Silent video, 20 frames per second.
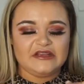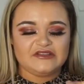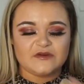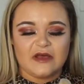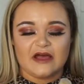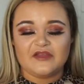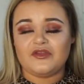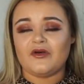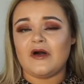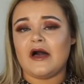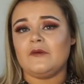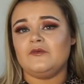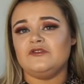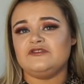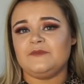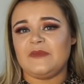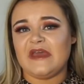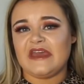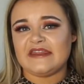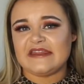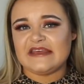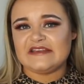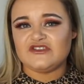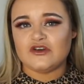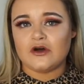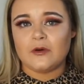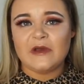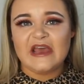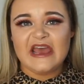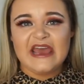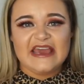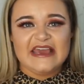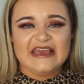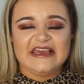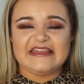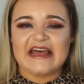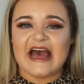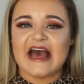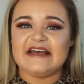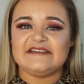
so I thought I would pick this up either